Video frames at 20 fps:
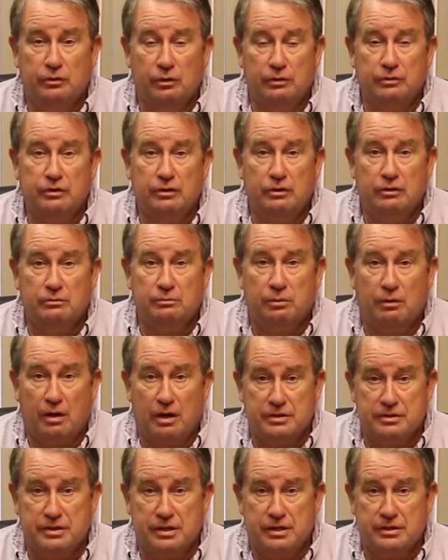During the loan
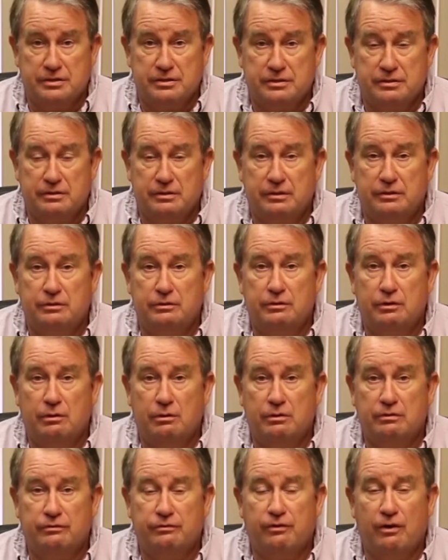process, you can
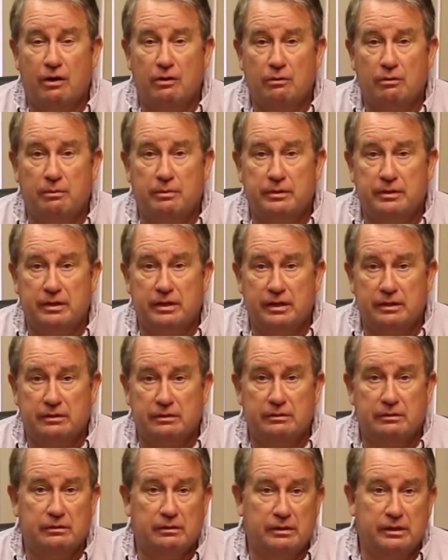go ahead and follow up and
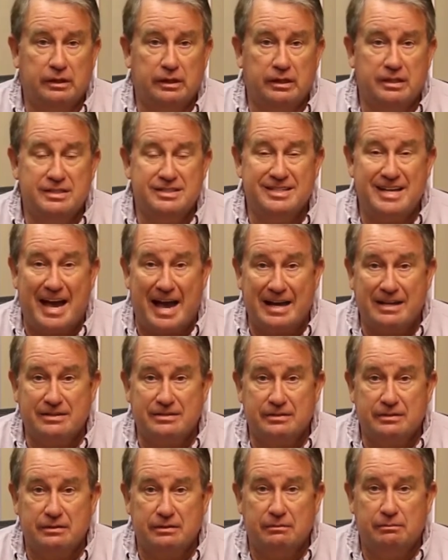get the
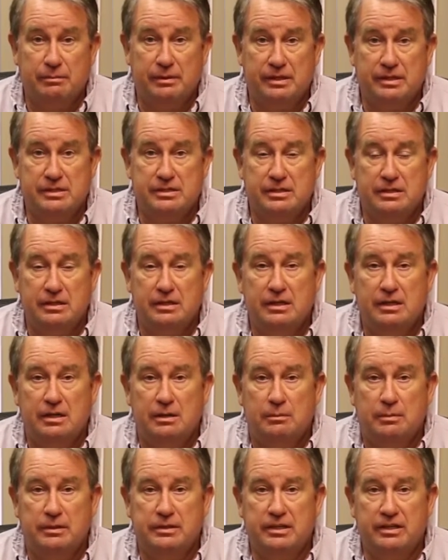exact bids,
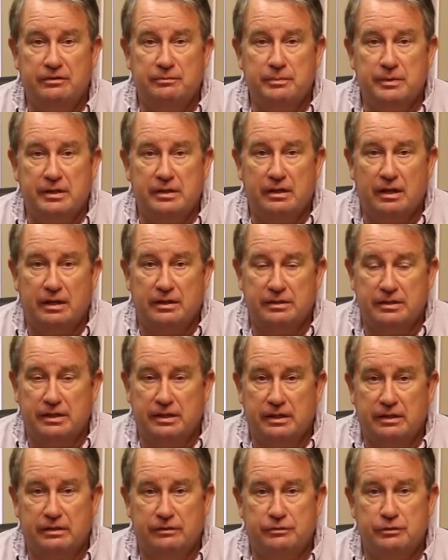but give me an
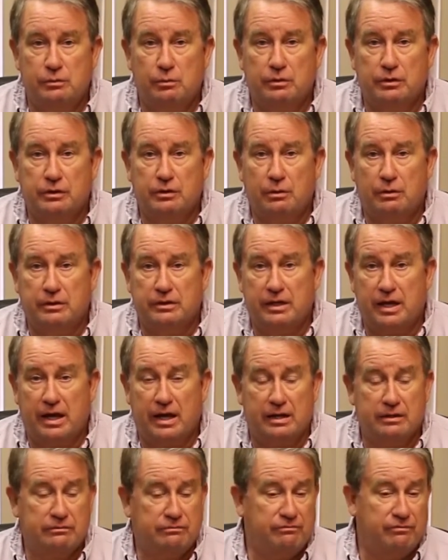idea. If you want to go ahead and
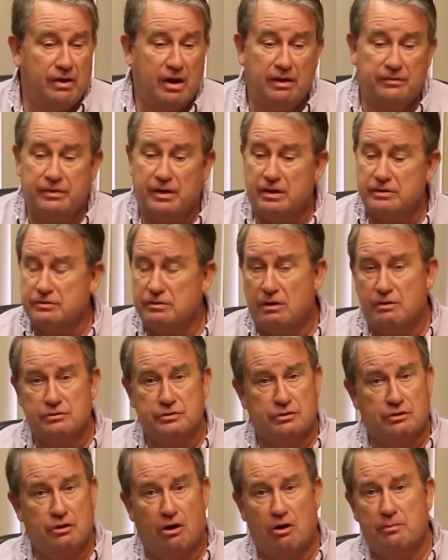add
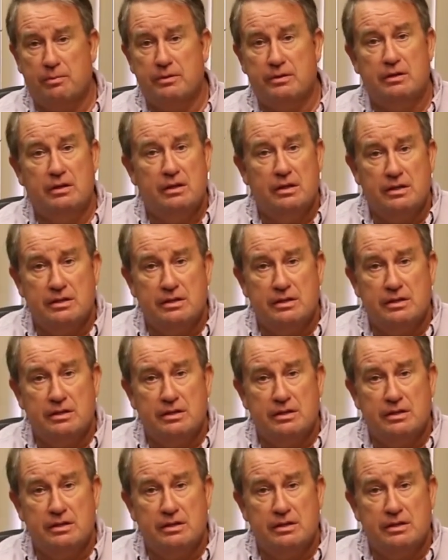$5,000 in carpet,